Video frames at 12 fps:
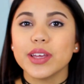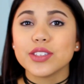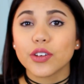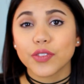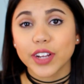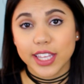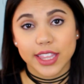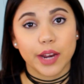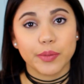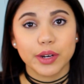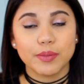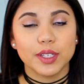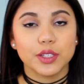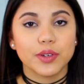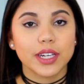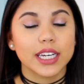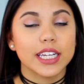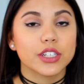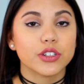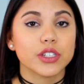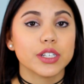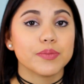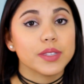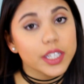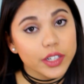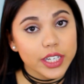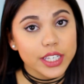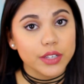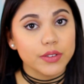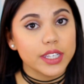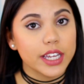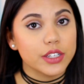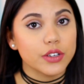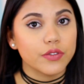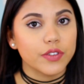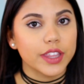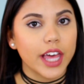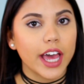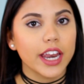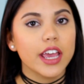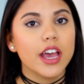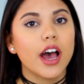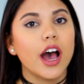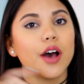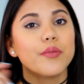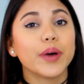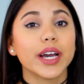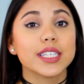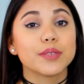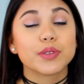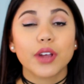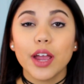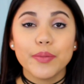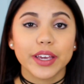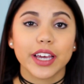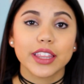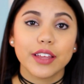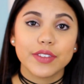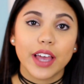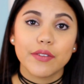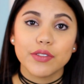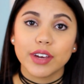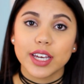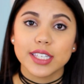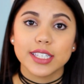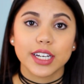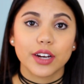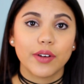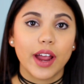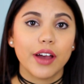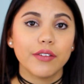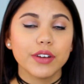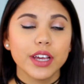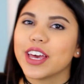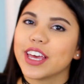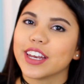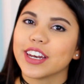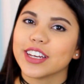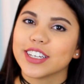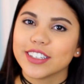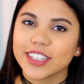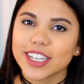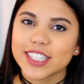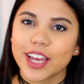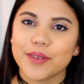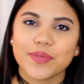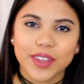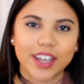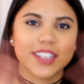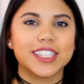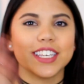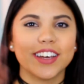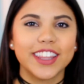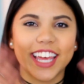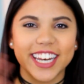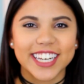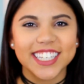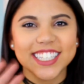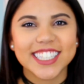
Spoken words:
And don't forget that I'm going to be doing an internship series, so stay tuned for that by subscribing. I'd love to have you guys stick around, and until next time, I'll see y'all then.